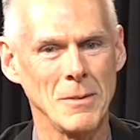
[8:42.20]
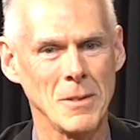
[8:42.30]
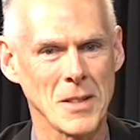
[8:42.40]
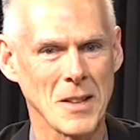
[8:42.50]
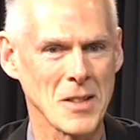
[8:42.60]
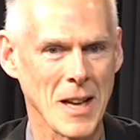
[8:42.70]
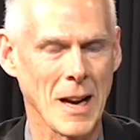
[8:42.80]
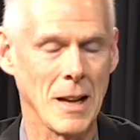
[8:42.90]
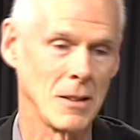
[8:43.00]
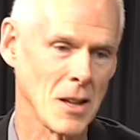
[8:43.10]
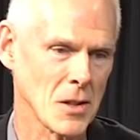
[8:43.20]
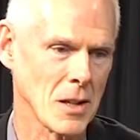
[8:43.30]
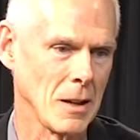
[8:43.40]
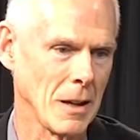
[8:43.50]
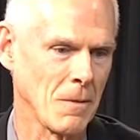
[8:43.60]
since then,
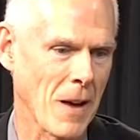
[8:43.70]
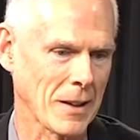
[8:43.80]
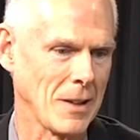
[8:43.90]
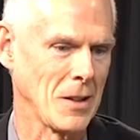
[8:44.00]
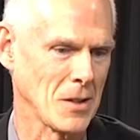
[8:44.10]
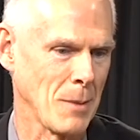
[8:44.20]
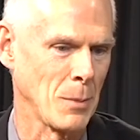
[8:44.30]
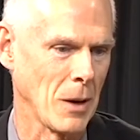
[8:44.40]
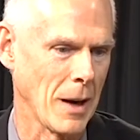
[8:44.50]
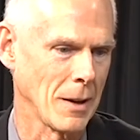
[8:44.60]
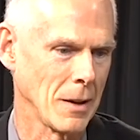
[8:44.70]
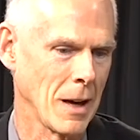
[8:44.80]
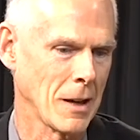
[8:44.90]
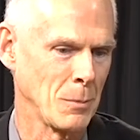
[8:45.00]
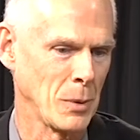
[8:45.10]
in fact, in December,
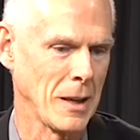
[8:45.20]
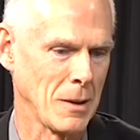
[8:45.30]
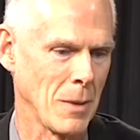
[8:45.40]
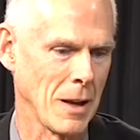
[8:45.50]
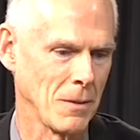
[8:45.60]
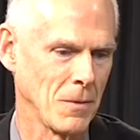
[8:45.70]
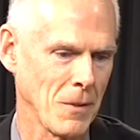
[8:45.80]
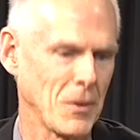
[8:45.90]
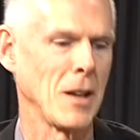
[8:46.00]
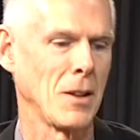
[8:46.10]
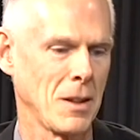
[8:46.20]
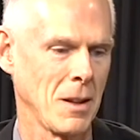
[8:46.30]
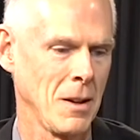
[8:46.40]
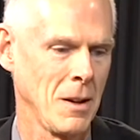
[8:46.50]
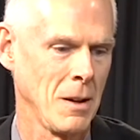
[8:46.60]
I completed my 50th
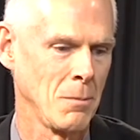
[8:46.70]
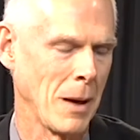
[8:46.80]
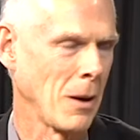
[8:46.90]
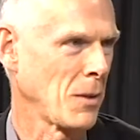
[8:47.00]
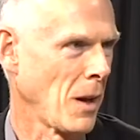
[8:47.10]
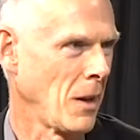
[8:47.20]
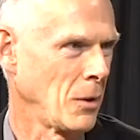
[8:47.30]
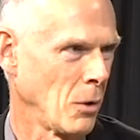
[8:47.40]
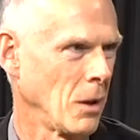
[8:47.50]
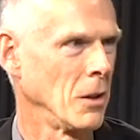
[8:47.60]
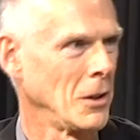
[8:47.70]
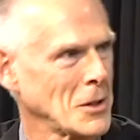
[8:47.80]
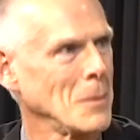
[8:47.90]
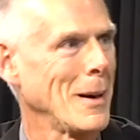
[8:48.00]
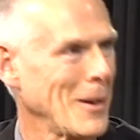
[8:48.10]
marathon or
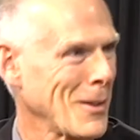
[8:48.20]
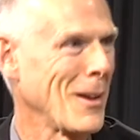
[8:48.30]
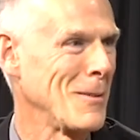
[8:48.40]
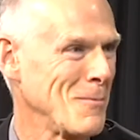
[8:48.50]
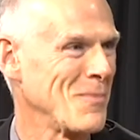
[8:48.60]
ultra marathon.